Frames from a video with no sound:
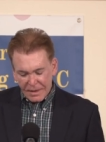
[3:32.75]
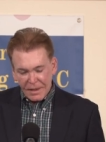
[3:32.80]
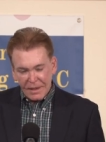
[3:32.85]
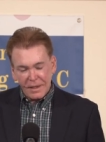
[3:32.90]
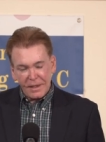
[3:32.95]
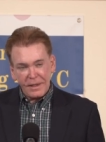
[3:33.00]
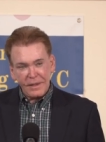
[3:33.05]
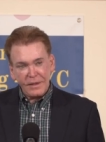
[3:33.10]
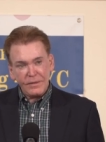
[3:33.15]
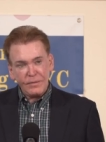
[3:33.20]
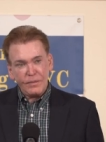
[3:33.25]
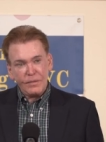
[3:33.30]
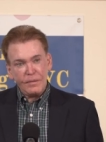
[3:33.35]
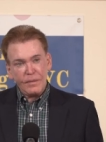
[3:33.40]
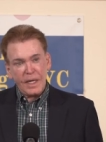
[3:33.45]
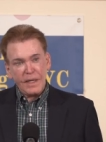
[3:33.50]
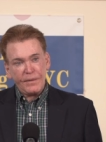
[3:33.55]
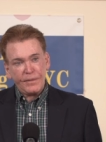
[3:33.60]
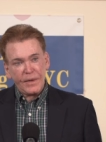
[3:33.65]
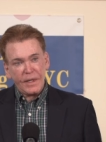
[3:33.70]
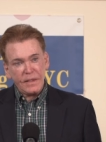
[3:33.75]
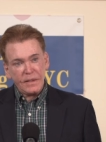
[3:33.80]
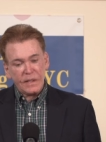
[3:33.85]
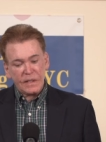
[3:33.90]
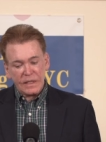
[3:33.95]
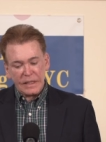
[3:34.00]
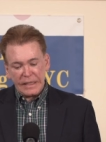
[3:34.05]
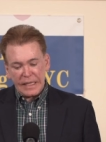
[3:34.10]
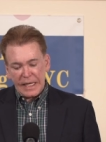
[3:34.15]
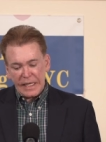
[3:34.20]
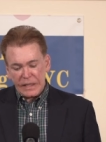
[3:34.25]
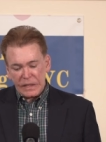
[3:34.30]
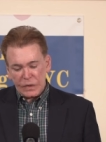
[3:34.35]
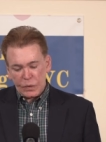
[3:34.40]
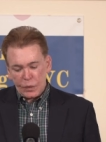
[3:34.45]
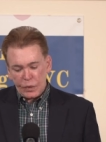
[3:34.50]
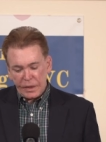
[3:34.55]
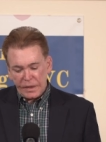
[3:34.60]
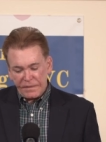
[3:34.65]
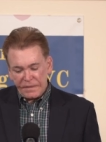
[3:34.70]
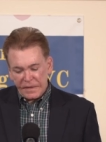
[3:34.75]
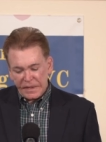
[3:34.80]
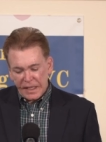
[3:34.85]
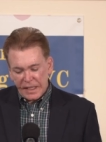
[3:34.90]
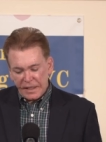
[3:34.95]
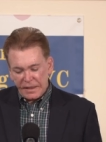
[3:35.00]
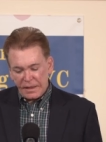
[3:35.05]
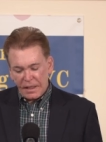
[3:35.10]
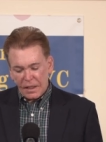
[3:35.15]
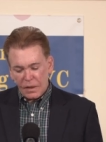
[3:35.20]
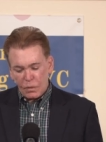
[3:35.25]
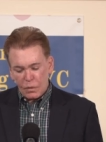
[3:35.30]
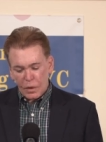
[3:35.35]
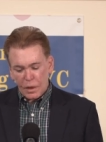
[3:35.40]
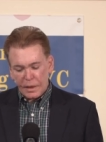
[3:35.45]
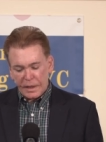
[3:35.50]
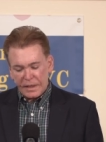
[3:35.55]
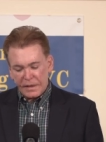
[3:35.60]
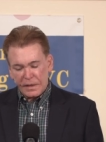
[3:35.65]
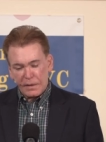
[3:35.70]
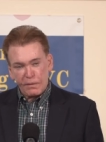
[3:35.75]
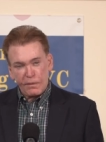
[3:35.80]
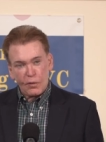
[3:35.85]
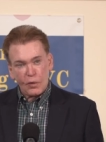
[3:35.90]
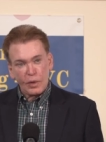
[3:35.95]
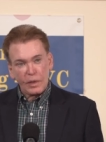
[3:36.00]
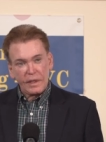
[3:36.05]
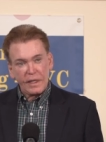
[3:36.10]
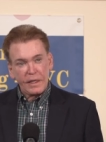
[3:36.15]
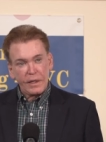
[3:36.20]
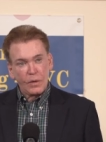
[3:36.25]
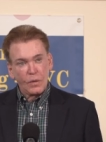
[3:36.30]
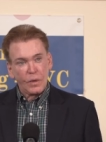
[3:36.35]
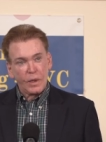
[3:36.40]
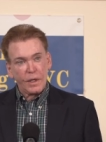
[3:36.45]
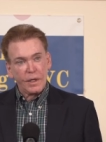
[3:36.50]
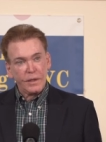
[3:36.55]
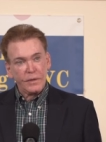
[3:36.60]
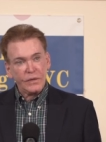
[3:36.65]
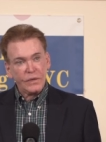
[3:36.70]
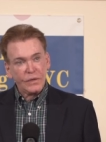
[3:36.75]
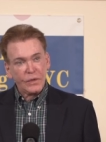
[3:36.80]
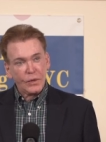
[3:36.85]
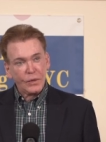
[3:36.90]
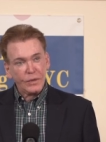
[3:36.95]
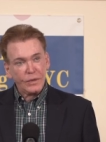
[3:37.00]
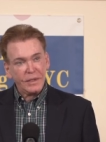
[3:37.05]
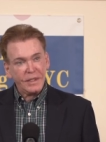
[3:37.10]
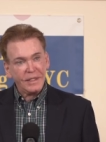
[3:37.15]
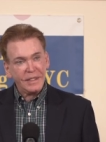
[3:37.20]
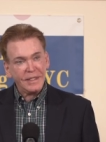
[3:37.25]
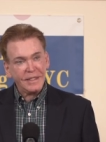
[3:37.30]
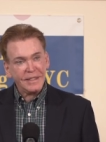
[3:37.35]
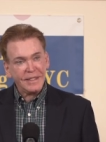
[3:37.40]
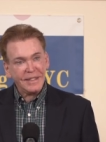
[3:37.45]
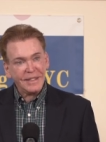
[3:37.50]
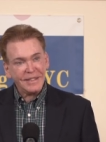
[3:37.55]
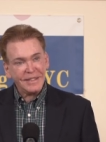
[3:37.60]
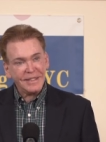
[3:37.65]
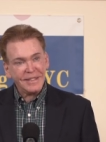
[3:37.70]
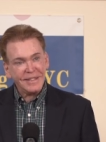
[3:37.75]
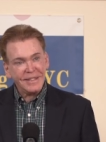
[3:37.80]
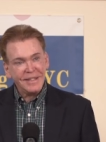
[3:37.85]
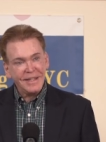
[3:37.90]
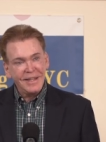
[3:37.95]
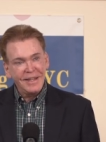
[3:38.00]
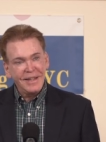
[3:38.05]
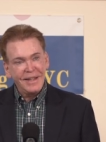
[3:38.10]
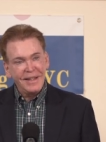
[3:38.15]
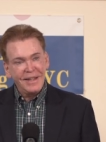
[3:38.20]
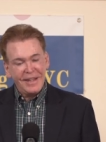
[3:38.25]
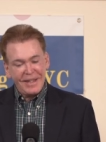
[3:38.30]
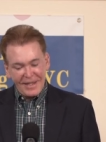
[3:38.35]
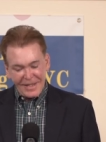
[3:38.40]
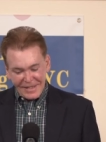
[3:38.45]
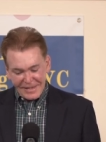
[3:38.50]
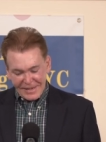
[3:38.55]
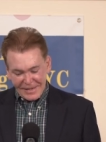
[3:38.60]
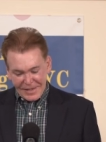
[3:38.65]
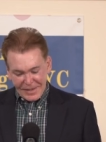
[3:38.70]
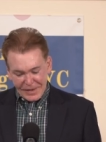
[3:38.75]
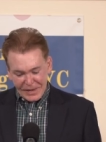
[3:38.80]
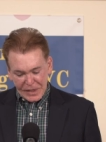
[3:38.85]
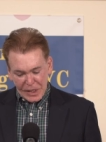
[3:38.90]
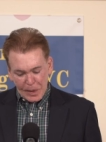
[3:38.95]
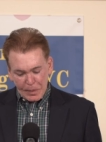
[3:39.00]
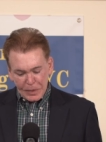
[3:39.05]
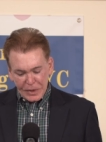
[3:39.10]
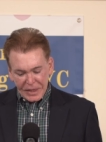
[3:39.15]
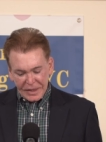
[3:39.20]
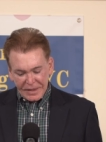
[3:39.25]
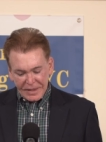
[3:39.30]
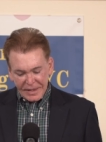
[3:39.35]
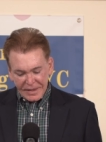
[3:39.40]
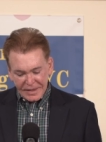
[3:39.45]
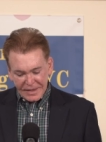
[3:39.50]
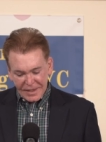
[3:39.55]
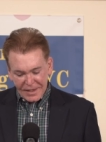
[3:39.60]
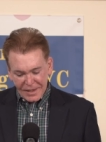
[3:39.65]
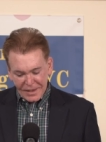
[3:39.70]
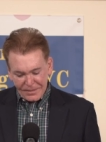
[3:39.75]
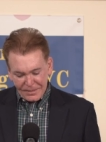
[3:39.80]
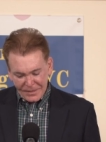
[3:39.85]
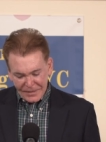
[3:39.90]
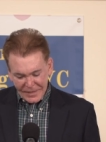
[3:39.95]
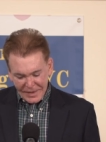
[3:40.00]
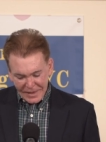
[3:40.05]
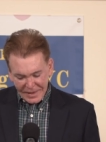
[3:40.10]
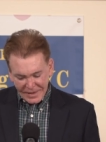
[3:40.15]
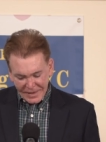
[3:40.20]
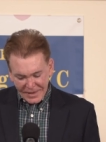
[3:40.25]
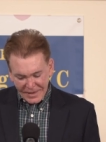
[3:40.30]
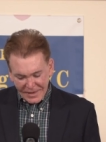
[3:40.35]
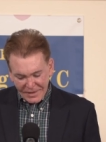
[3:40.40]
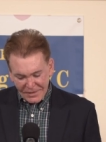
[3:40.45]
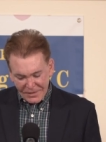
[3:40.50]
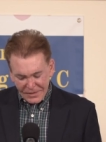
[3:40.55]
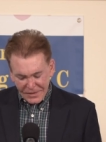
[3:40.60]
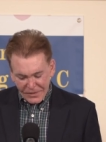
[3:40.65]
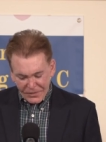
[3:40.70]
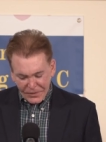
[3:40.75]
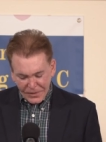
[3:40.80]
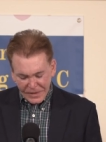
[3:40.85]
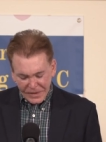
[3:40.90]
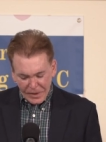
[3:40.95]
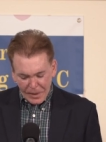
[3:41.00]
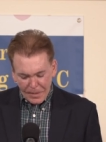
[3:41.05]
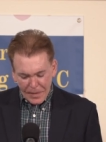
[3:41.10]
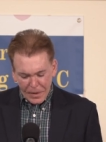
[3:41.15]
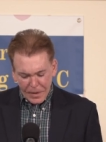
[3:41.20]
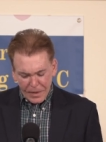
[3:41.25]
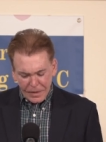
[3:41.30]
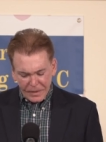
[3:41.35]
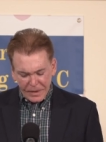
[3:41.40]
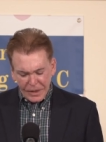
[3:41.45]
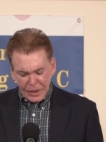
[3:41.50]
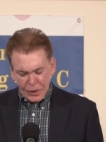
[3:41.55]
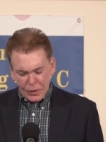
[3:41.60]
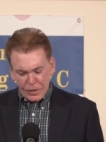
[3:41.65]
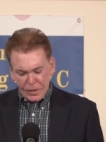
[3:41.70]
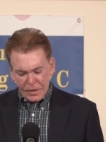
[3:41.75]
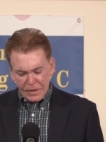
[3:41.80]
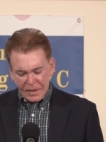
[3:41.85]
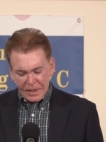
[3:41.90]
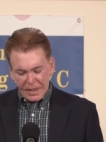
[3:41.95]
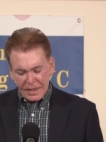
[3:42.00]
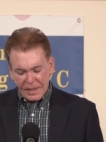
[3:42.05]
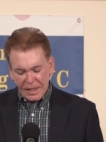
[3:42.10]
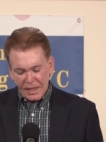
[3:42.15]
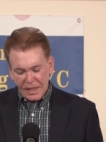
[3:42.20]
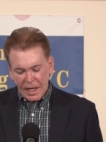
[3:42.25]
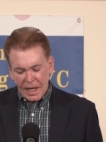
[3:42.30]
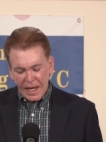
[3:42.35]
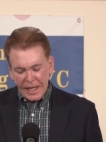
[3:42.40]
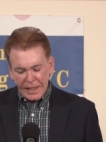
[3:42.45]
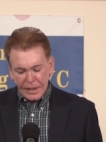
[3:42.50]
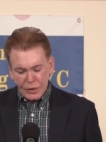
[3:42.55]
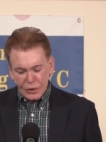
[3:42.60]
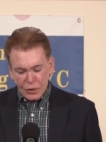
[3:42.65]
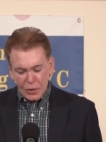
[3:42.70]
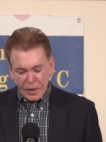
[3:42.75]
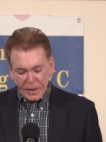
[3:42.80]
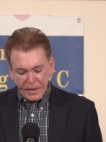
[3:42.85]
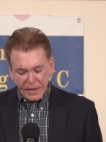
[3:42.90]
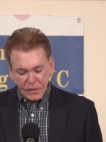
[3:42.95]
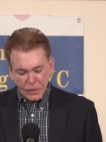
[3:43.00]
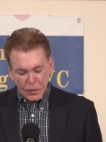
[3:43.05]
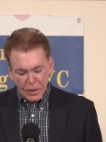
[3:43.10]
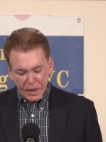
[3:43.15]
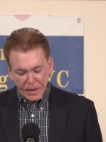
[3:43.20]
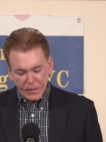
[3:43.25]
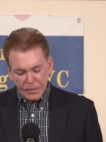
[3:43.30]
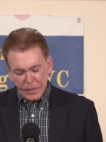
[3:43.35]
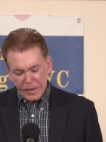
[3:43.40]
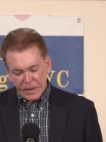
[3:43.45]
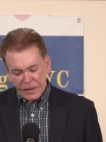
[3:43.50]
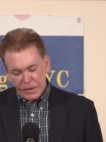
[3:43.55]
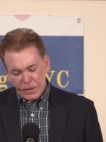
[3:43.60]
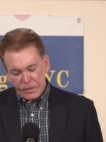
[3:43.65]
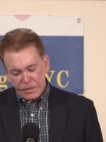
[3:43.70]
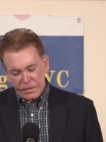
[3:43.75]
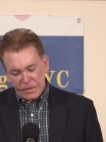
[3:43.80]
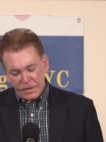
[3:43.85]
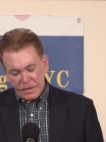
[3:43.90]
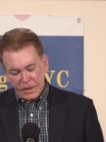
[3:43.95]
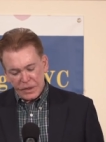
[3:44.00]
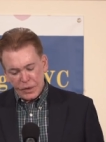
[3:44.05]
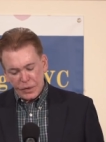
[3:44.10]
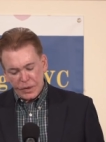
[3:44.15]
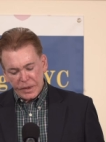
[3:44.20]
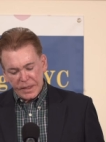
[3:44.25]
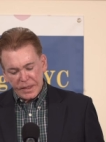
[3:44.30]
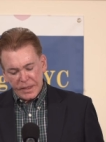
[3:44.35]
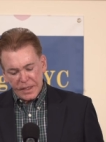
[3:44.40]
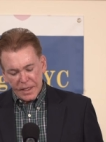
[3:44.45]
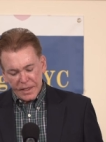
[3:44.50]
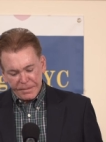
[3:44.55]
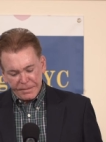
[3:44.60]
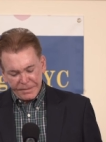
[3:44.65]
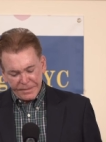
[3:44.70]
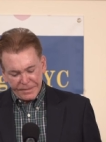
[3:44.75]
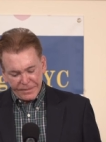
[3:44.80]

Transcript: uh, my friend Celeste would have said, uh, work is a four-letter word. So it, it's, it's a subject that uh, for some are, you know, I enjoy this work, but you, you, can, uh,